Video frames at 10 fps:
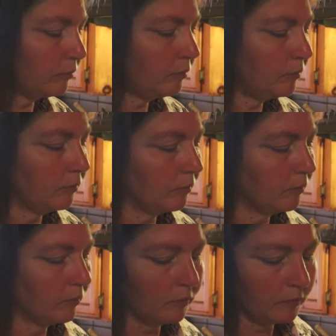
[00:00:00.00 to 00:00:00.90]

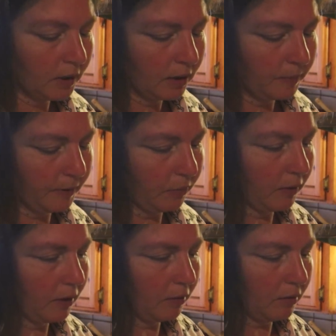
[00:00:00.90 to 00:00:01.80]
It's been a
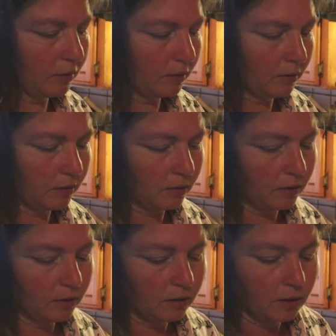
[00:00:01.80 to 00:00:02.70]
while.
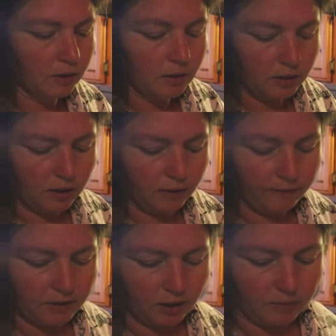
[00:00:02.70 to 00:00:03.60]
See if
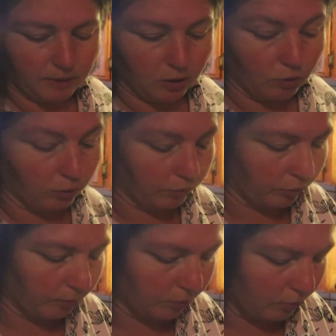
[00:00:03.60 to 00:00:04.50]
it's going to be
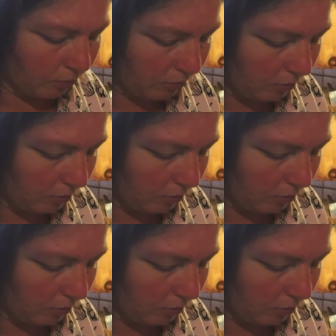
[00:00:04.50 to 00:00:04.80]
noticeable